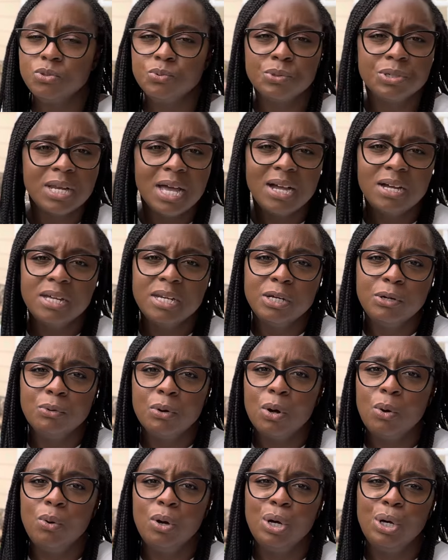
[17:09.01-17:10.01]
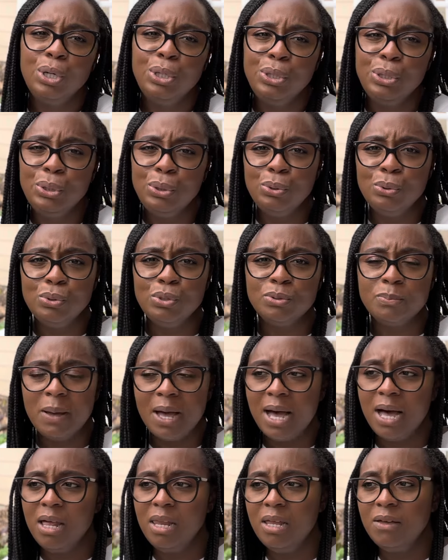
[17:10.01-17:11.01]
We're not going to grow a huge
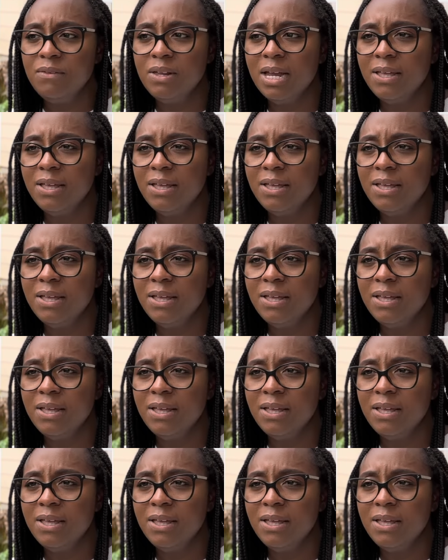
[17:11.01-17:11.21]
pile of it.